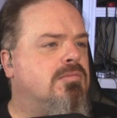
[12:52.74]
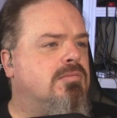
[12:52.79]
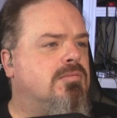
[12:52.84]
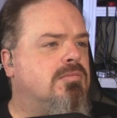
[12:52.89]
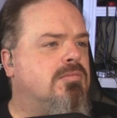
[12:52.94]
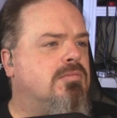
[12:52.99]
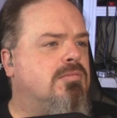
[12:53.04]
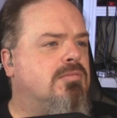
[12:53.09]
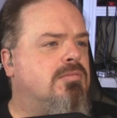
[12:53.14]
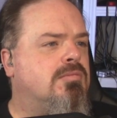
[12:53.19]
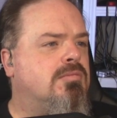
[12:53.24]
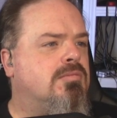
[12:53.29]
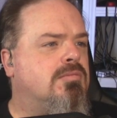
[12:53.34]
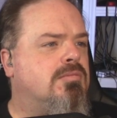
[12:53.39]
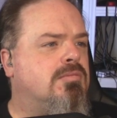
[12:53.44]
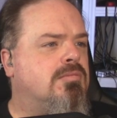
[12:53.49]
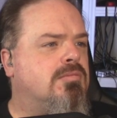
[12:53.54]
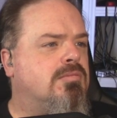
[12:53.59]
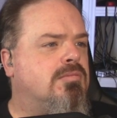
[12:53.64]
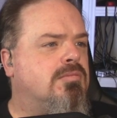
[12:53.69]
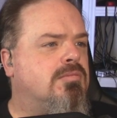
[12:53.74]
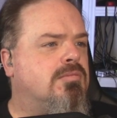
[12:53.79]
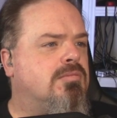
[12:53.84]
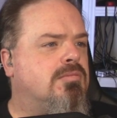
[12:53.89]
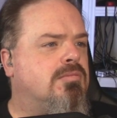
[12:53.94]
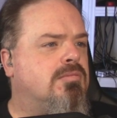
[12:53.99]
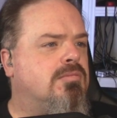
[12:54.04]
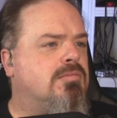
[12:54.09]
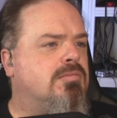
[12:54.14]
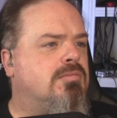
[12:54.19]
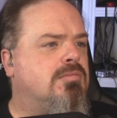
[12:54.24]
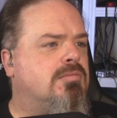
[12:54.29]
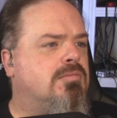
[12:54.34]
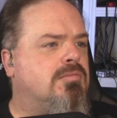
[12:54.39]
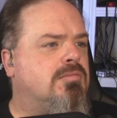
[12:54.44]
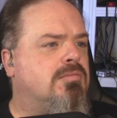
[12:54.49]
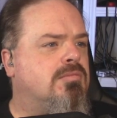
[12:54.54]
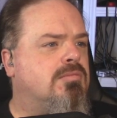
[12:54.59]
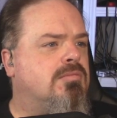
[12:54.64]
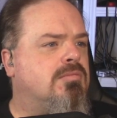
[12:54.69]

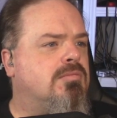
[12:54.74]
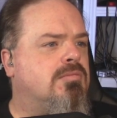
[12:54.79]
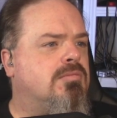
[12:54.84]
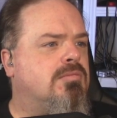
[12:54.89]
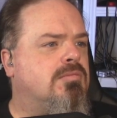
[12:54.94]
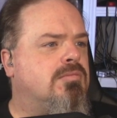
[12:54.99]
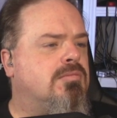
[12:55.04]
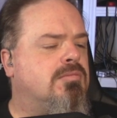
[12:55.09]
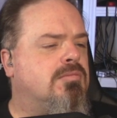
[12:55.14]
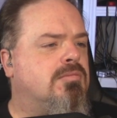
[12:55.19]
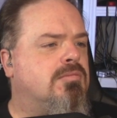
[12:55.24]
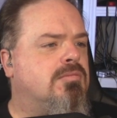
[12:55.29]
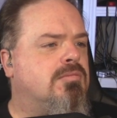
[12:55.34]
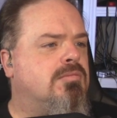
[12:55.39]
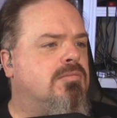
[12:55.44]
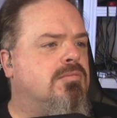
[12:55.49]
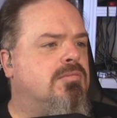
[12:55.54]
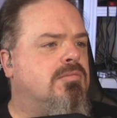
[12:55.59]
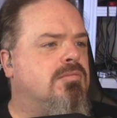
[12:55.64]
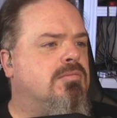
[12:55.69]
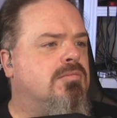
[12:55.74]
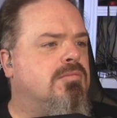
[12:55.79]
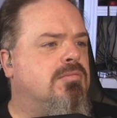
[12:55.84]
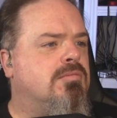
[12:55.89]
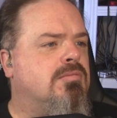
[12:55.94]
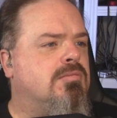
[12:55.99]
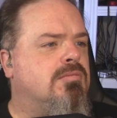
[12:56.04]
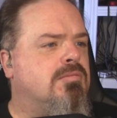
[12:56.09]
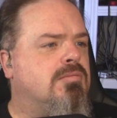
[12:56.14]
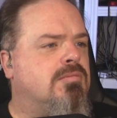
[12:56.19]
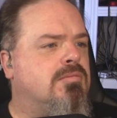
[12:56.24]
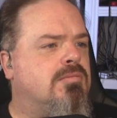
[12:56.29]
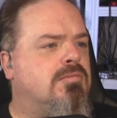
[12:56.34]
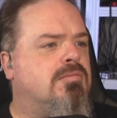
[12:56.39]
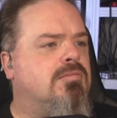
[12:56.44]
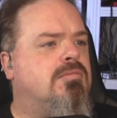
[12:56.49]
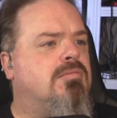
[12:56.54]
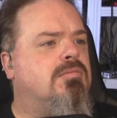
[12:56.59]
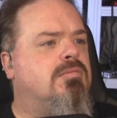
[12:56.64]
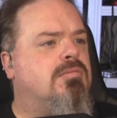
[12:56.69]

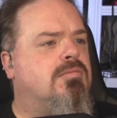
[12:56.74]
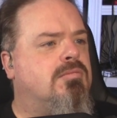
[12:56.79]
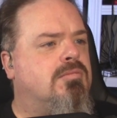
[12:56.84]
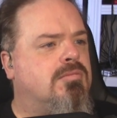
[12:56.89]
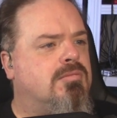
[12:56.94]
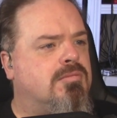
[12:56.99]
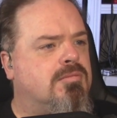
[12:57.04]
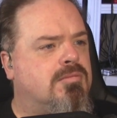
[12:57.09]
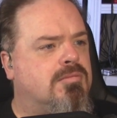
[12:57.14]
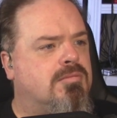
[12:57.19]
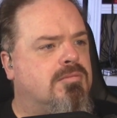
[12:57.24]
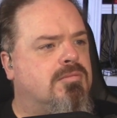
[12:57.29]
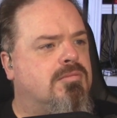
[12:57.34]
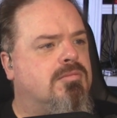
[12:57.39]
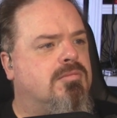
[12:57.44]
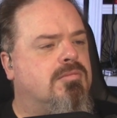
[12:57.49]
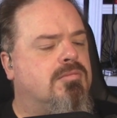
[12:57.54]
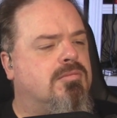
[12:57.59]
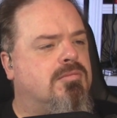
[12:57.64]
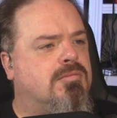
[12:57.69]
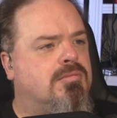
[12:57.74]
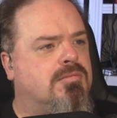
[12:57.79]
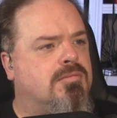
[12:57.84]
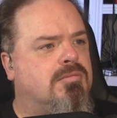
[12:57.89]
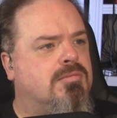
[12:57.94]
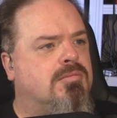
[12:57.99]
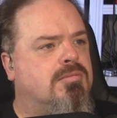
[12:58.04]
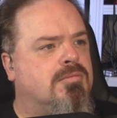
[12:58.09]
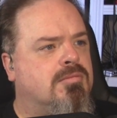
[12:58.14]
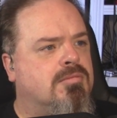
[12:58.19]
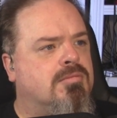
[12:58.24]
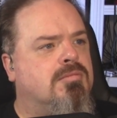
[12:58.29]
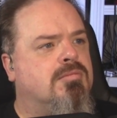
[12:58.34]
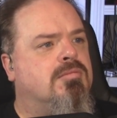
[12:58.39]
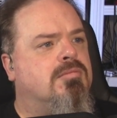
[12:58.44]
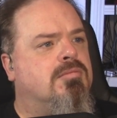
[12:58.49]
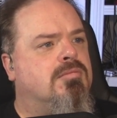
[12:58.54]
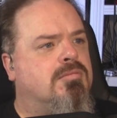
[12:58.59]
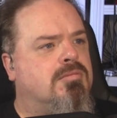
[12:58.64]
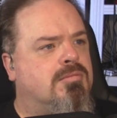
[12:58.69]

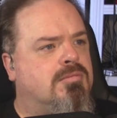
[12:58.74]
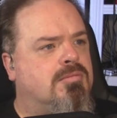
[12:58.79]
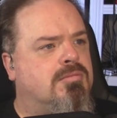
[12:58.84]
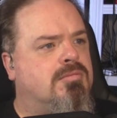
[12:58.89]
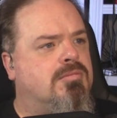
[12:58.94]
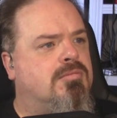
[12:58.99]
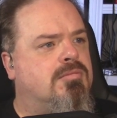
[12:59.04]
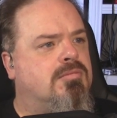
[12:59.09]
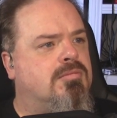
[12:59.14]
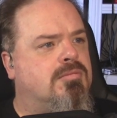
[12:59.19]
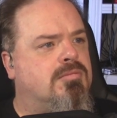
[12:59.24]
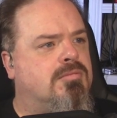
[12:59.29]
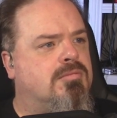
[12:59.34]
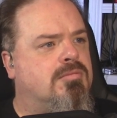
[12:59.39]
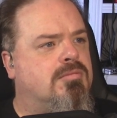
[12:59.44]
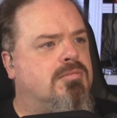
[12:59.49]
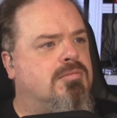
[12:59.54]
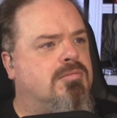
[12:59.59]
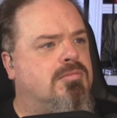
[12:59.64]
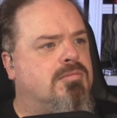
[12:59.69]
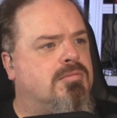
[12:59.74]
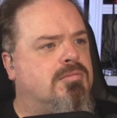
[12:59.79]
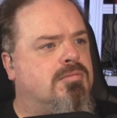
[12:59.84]
No words are spoken by the person on screen.